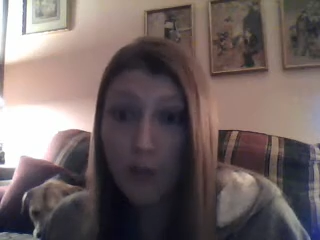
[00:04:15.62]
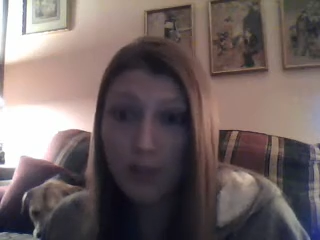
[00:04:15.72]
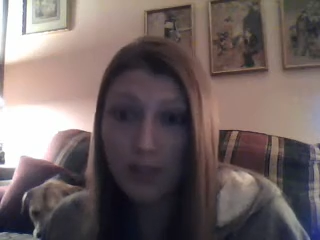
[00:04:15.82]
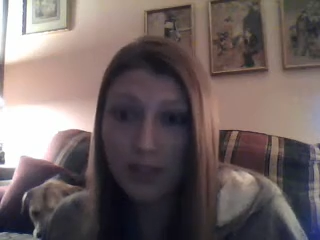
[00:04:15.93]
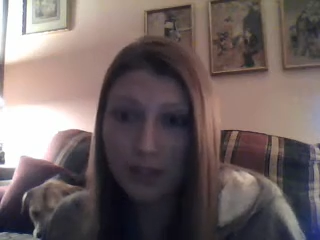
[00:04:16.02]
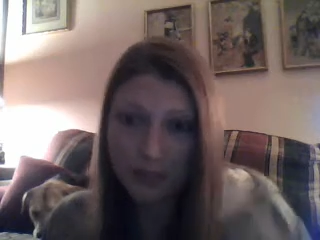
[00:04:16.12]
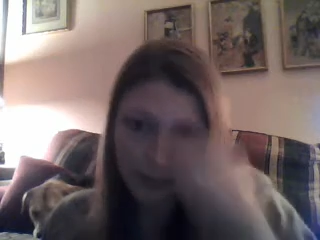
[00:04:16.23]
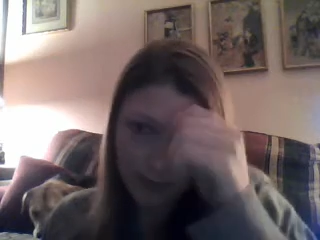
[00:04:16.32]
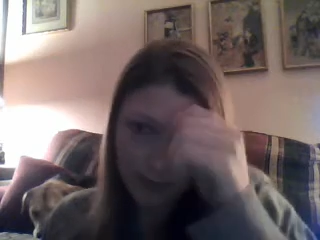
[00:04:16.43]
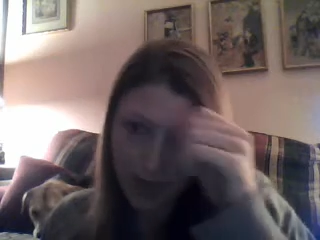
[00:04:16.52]
The
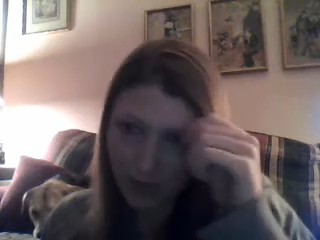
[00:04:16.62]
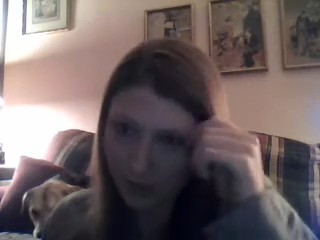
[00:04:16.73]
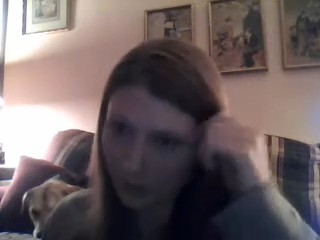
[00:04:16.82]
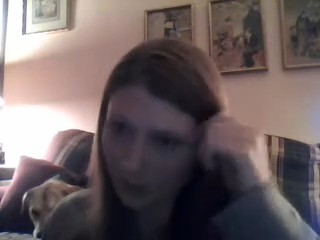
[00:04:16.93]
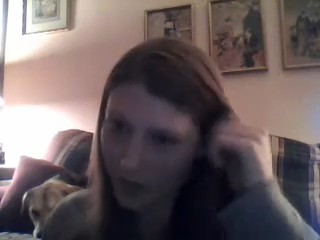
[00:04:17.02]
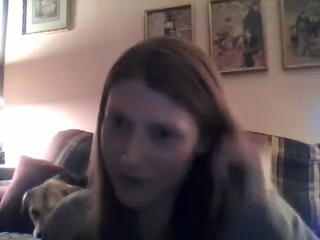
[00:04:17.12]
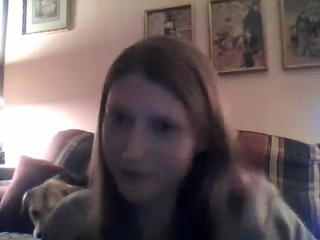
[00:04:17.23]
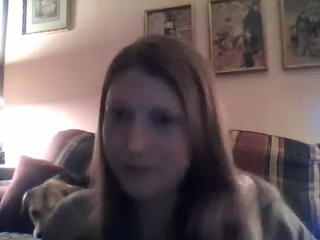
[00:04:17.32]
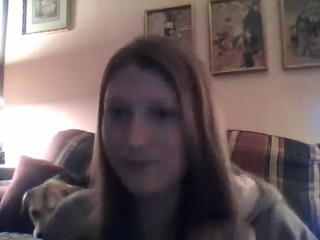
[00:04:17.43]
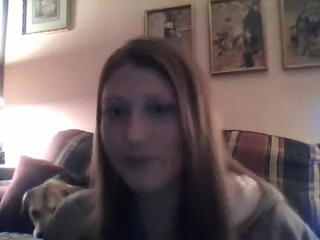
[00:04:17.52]
drums at this
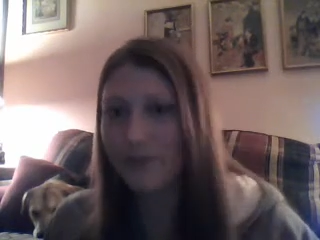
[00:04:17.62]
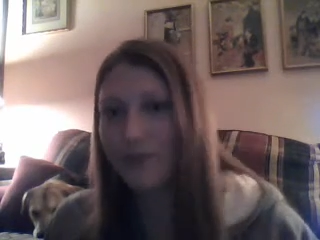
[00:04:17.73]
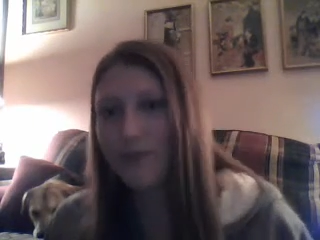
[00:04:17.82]
point,